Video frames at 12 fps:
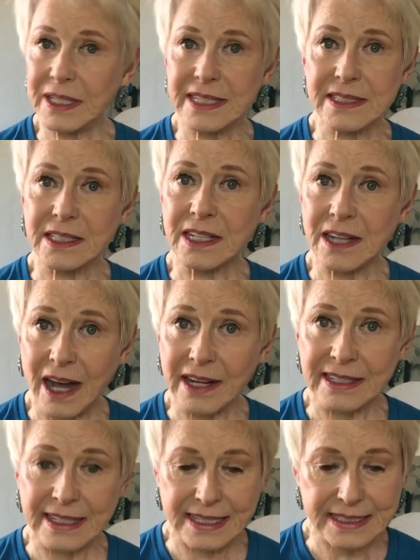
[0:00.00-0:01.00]
has
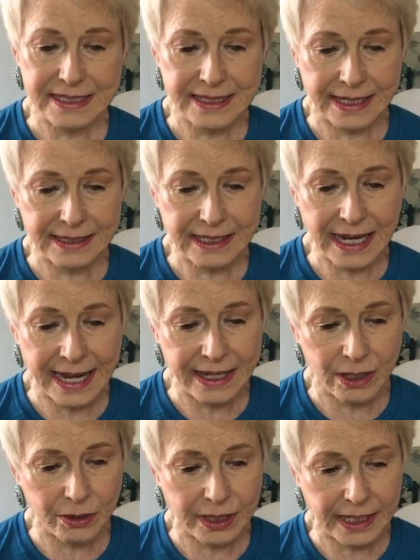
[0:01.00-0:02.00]
gotten us," said
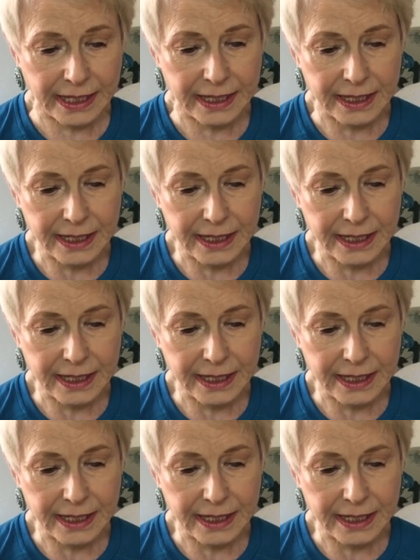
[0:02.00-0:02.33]
Coyote.